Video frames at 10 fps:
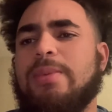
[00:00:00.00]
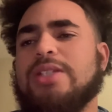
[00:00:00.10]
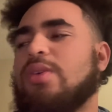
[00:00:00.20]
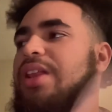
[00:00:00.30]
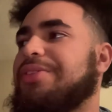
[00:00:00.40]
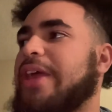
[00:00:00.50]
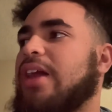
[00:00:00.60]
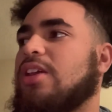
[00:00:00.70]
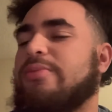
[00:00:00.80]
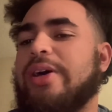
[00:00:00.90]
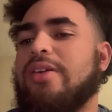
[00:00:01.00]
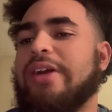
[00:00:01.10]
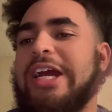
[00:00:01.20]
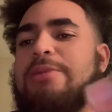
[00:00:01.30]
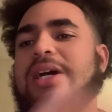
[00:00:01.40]
That's one thing I love about over here.
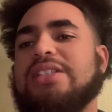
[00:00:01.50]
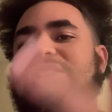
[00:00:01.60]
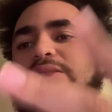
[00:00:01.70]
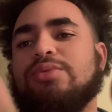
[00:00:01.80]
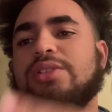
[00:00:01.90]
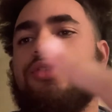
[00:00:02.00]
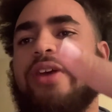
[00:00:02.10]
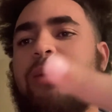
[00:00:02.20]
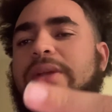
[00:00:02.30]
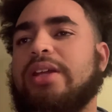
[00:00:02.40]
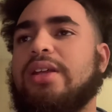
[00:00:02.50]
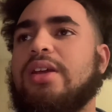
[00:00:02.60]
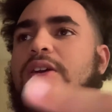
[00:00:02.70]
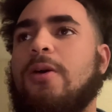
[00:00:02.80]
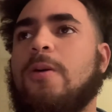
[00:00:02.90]
Everybody seems really family
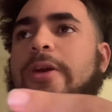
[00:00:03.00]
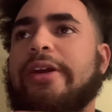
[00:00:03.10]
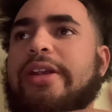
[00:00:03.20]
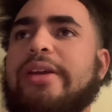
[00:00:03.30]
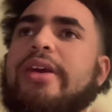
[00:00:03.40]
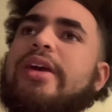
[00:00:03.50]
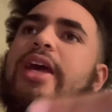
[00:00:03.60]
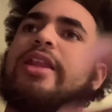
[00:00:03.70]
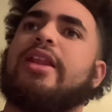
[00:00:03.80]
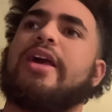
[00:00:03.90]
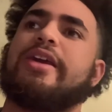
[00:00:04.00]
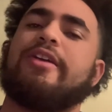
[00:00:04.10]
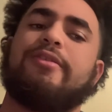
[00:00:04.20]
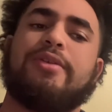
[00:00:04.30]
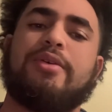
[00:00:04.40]
oriented, and then like
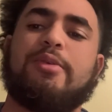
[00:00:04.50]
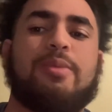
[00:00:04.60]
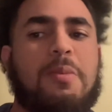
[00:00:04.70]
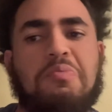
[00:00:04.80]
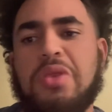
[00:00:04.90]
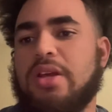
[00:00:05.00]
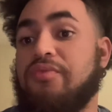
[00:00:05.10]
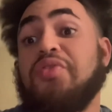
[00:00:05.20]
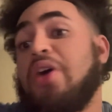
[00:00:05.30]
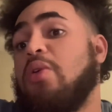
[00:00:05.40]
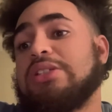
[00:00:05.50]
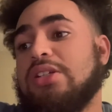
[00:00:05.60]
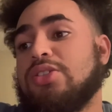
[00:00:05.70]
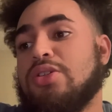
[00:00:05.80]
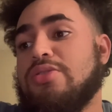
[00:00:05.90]
if you always tell the
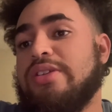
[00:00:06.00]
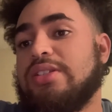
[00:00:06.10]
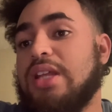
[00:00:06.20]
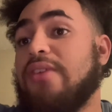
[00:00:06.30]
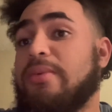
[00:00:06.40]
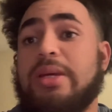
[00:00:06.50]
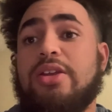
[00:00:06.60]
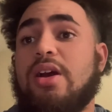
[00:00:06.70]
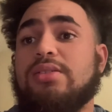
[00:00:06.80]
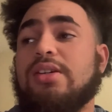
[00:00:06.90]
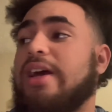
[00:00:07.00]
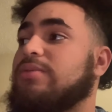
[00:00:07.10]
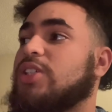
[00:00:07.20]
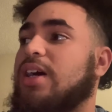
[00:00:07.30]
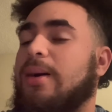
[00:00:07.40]
truth and stuff, it means you're always gonna have a job.